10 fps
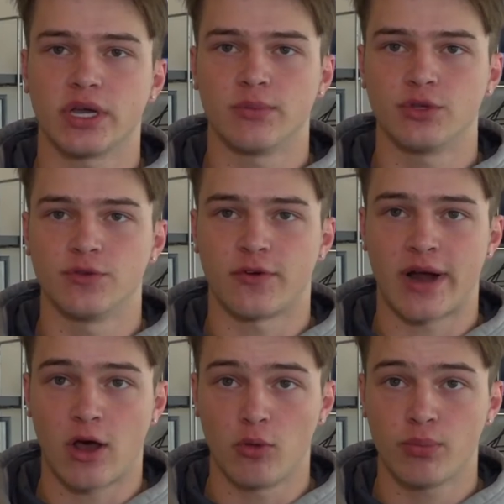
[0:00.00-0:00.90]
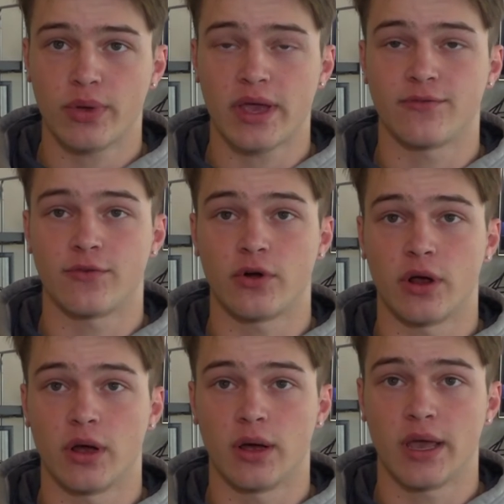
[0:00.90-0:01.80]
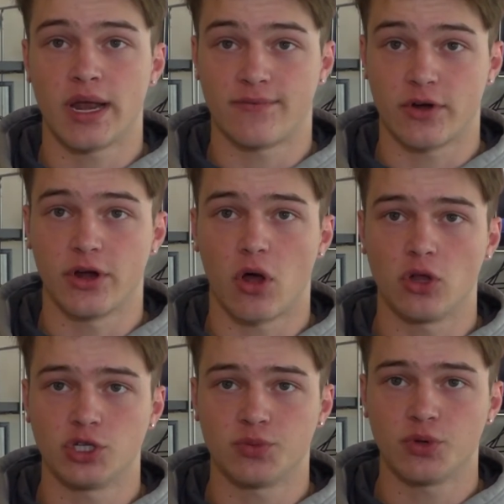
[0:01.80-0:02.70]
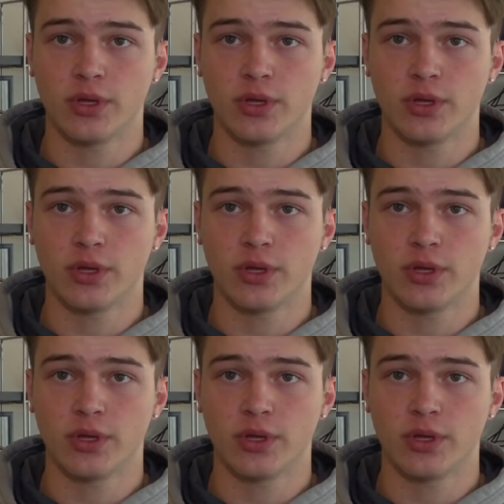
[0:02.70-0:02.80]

come to for help and I'm very knowledgeable.